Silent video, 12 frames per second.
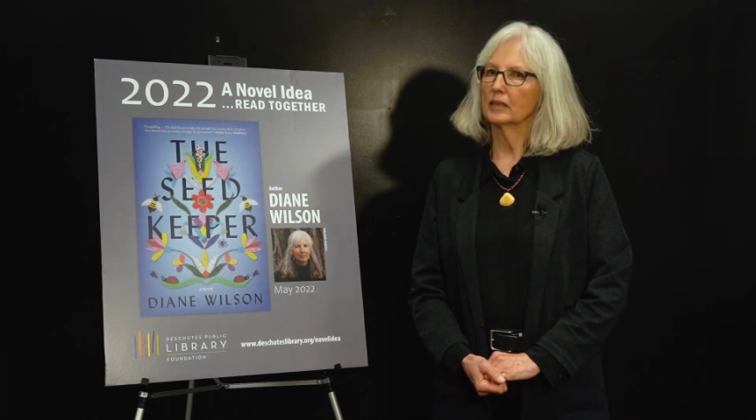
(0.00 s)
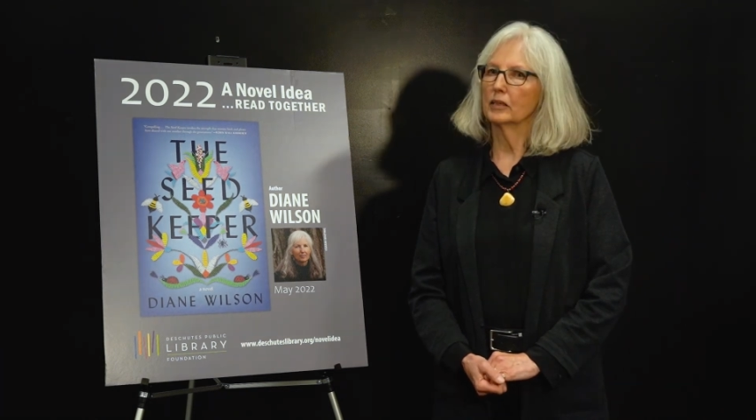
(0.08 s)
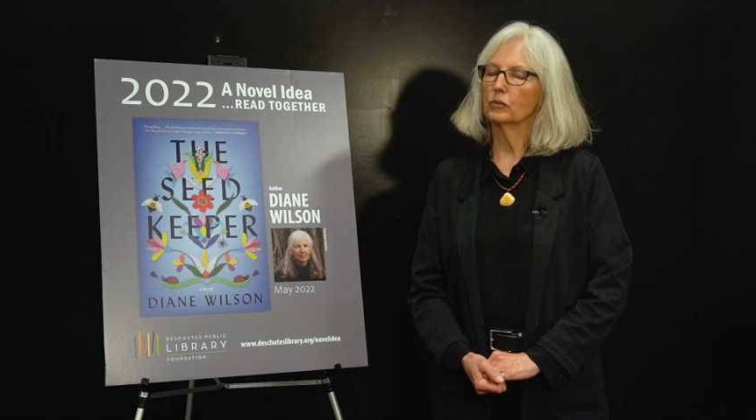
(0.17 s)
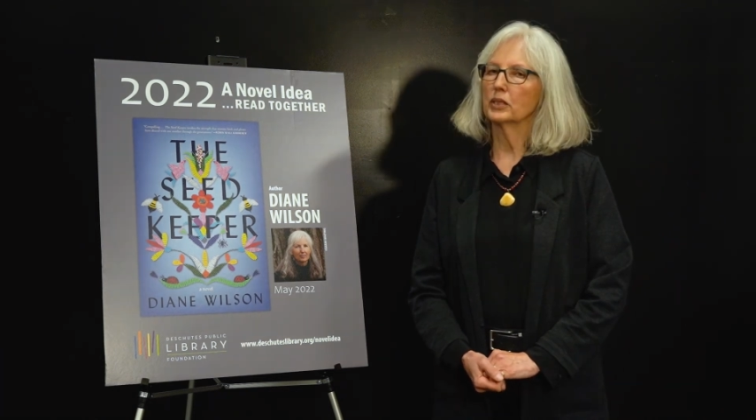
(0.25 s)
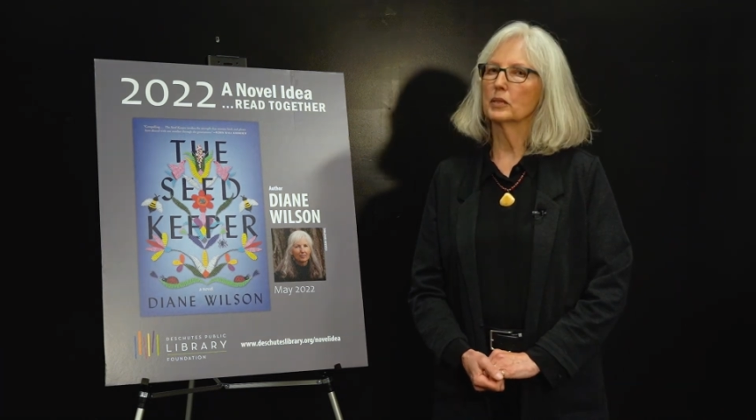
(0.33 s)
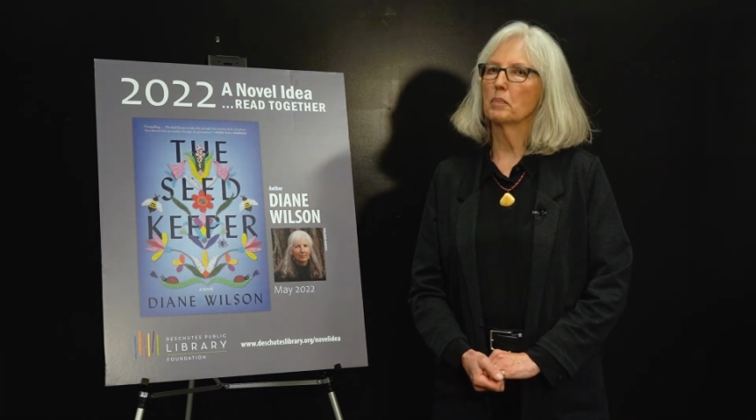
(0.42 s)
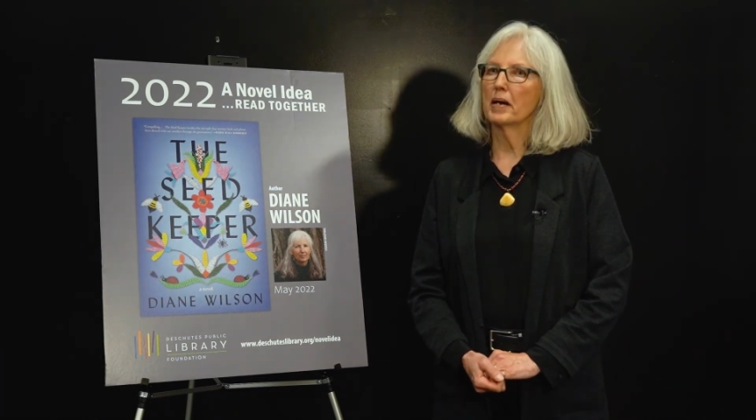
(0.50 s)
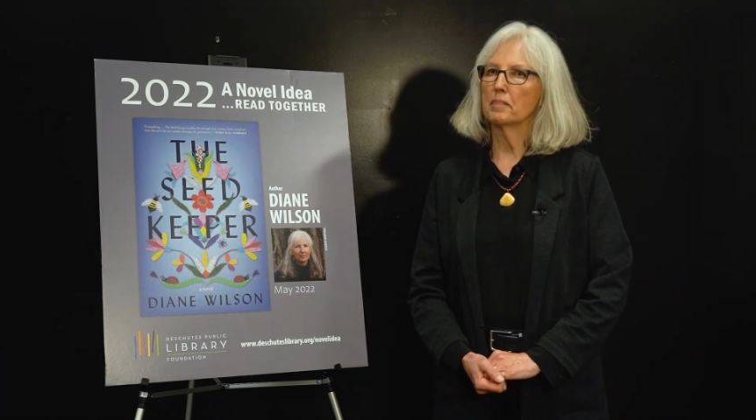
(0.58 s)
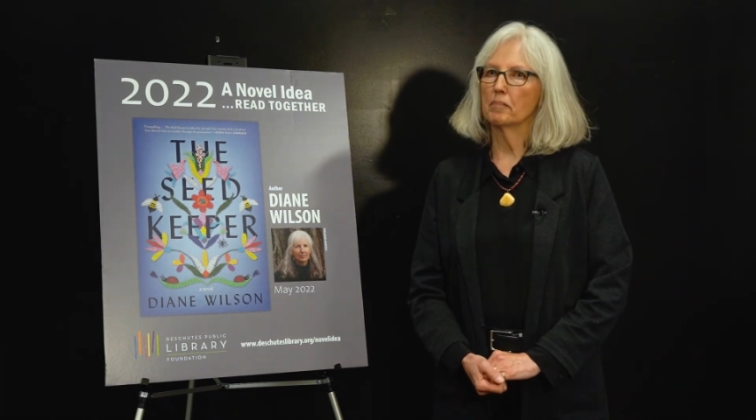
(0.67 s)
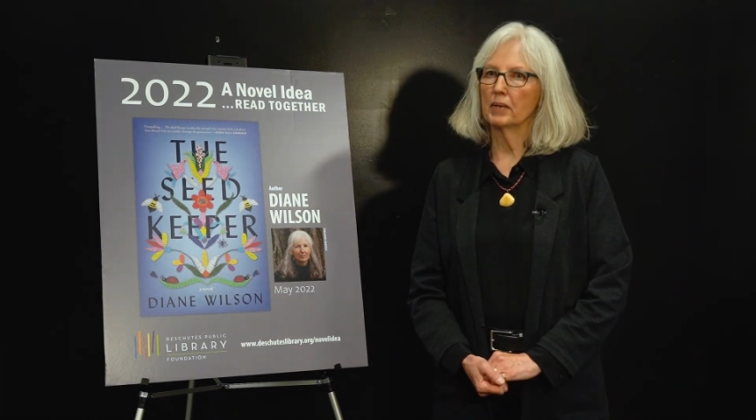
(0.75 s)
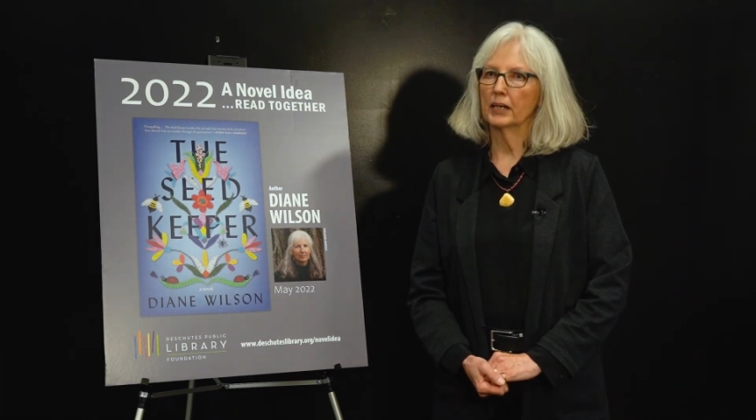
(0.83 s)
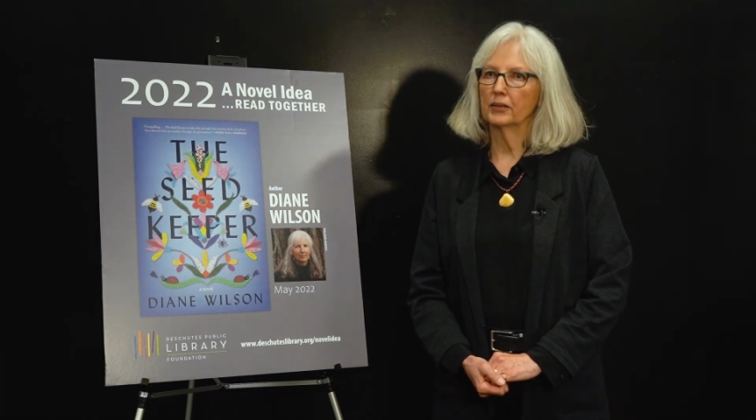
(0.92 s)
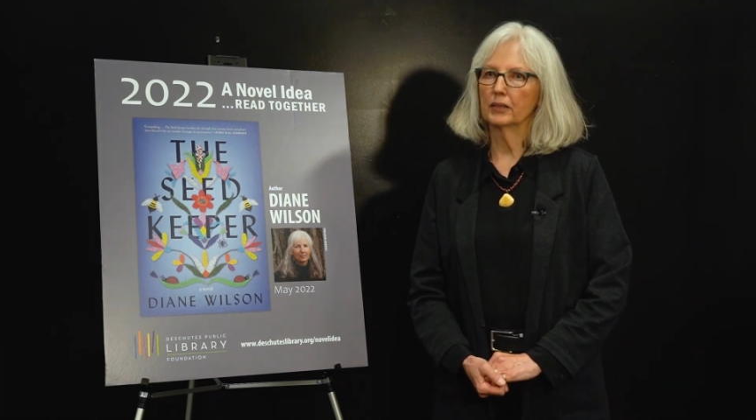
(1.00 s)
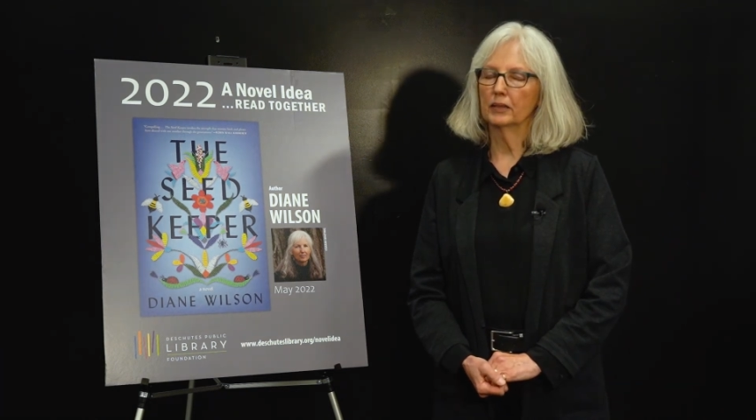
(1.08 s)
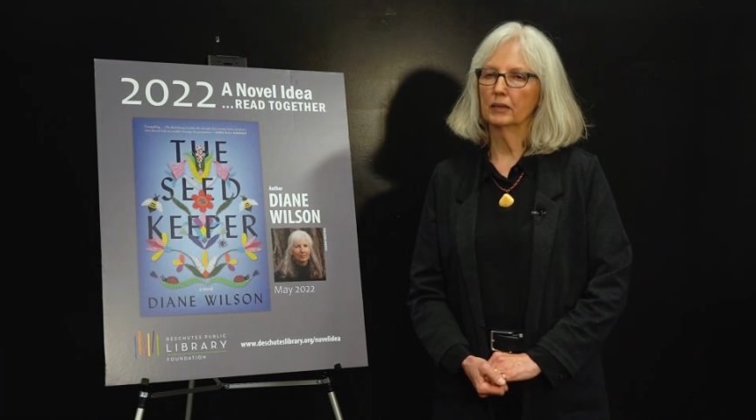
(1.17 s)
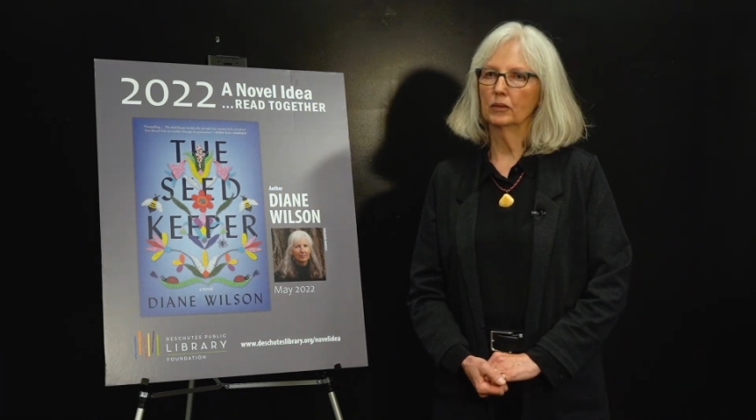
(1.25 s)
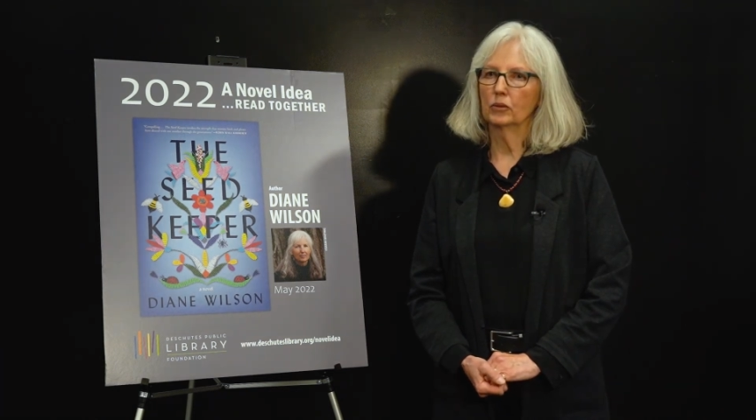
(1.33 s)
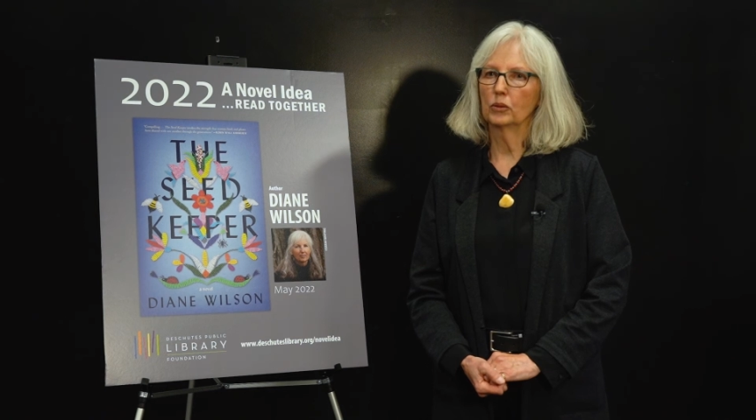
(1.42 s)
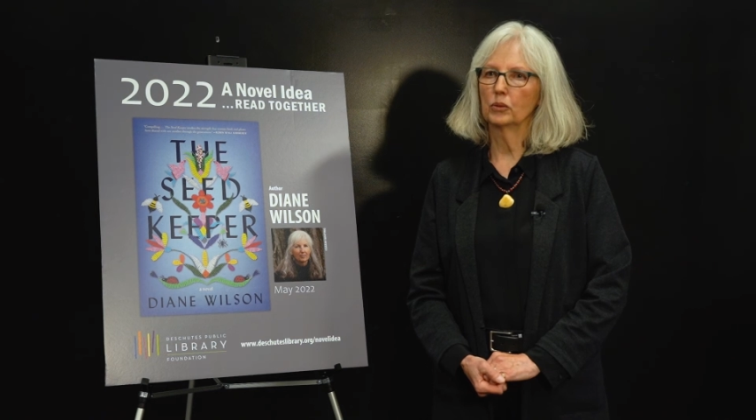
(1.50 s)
It was my mother